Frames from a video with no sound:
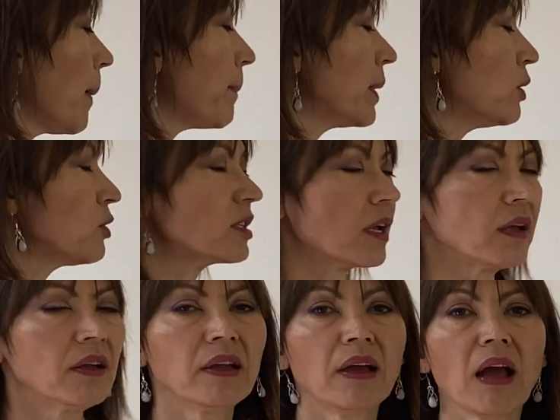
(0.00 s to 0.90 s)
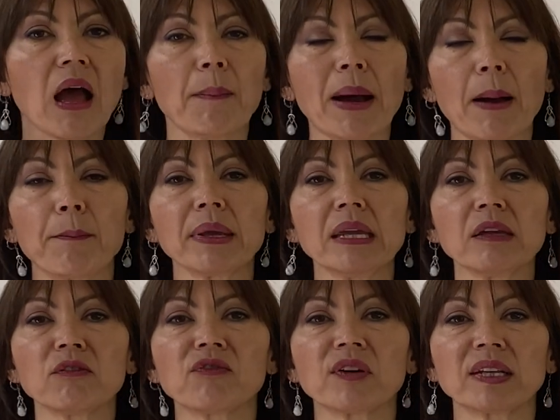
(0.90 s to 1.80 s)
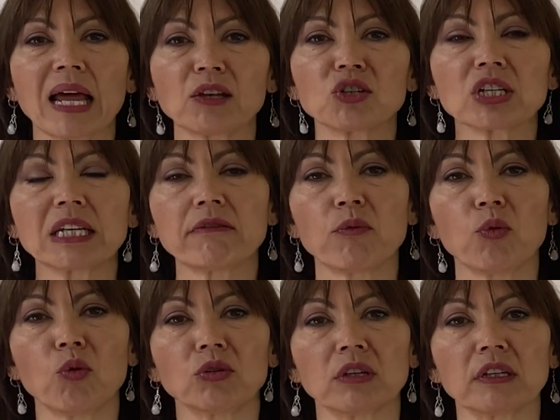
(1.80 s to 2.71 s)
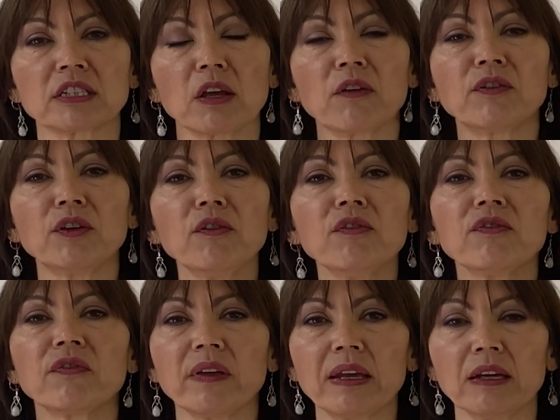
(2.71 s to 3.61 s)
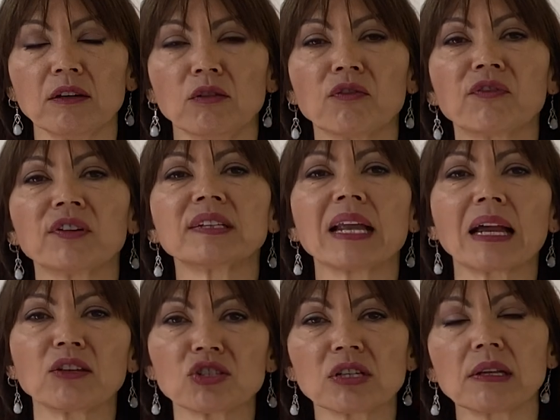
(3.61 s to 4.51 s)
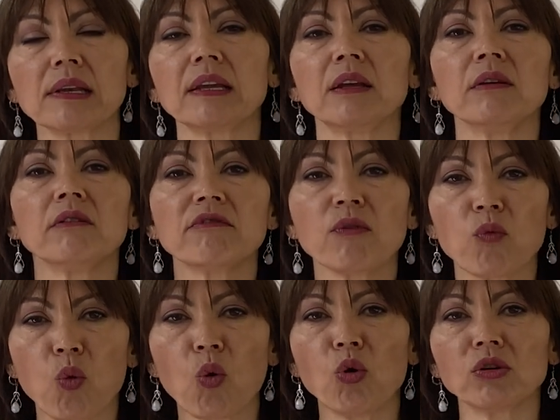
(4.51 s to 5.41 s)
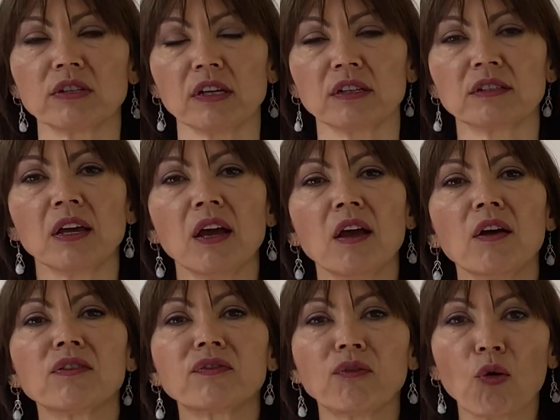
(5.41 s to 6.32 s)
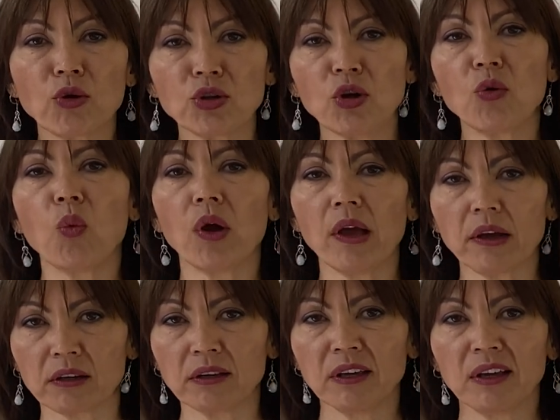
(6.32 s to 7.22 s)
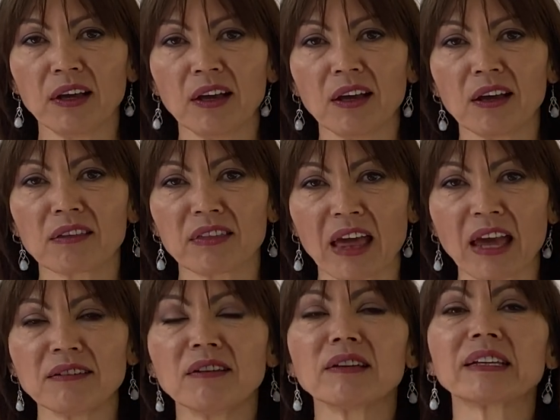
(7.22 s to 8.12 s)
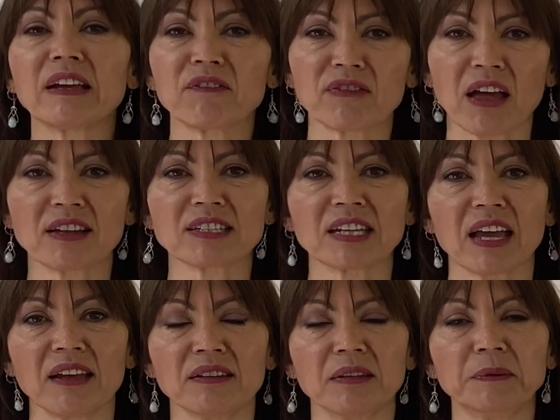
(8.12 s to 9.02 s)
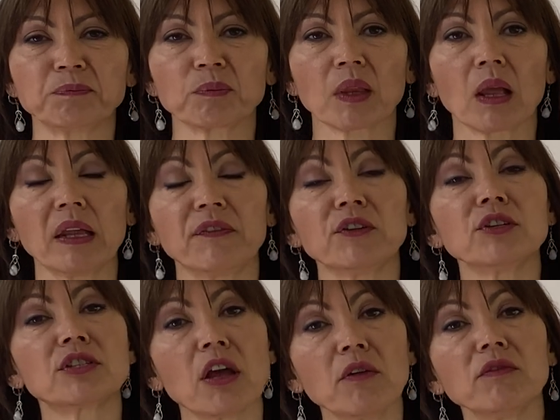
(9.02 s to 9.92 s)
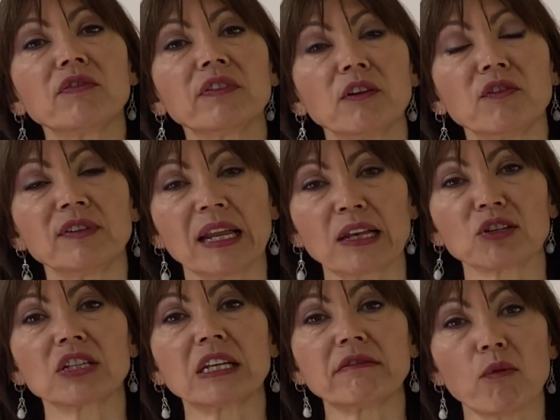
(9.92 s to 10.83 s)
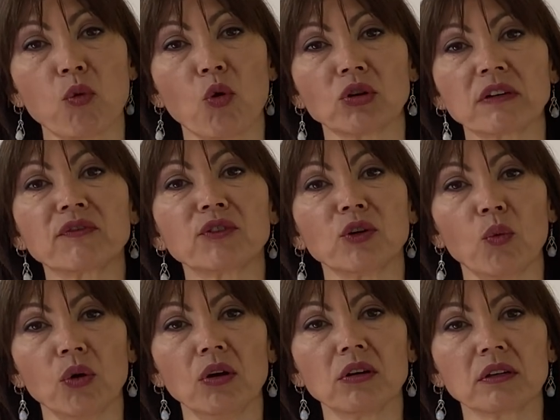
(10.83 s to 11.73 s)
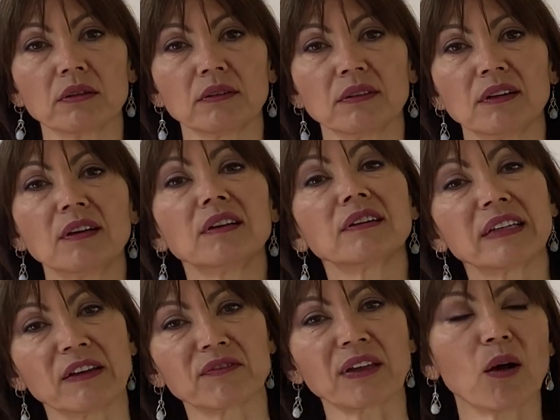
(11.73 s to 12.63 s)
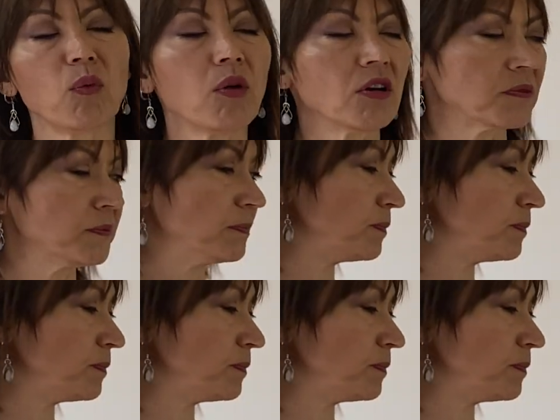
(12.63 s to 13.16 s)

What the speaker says: Builder, about being financially rewarded. So if you feel financially rewarded for your work, then give that a 10. If you don't feel financially rewarded for your work, give that a 1.